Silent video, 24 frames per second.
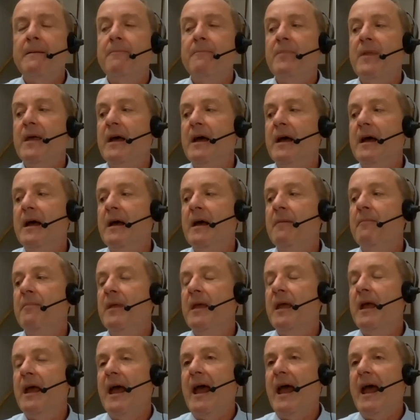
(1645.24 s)

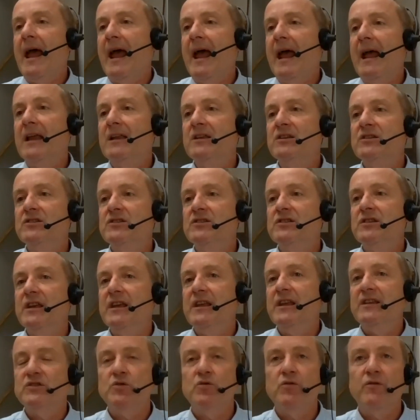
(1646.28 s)
and
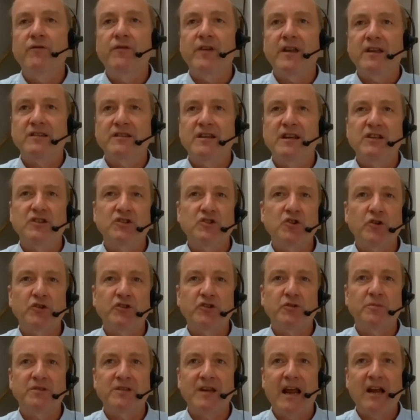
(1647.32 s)
it's all fixed, and it's not
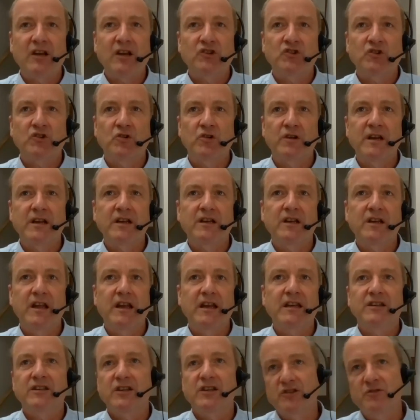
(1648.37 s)
substantial,
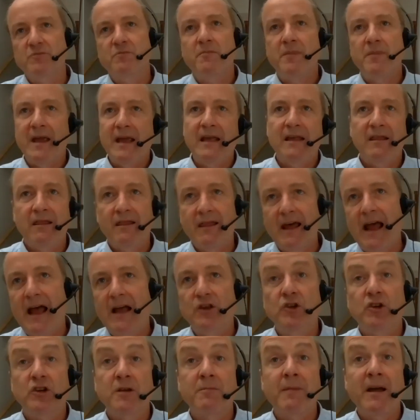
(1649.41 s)
and it doesn't mean that.
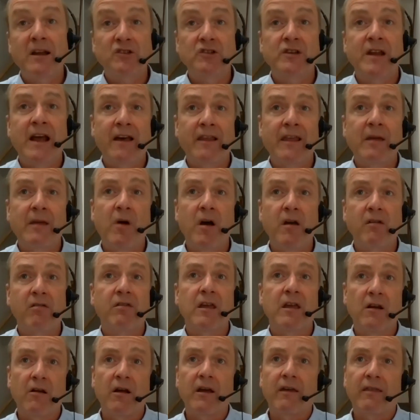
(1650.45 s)
You can imagine how they might
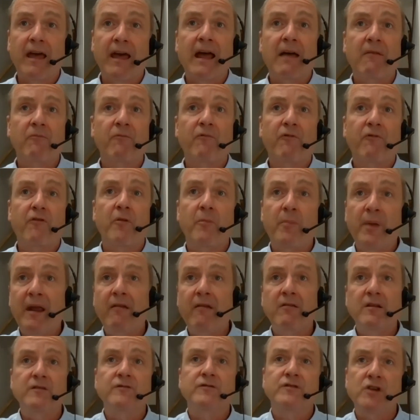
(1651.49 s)
think like that for a
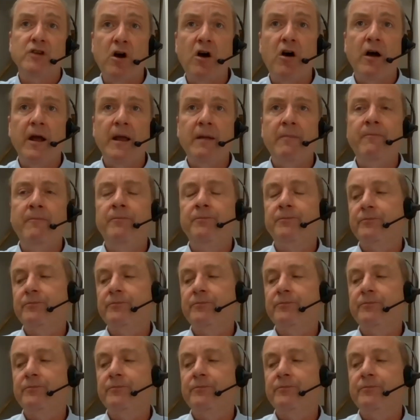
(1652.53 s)
period of time.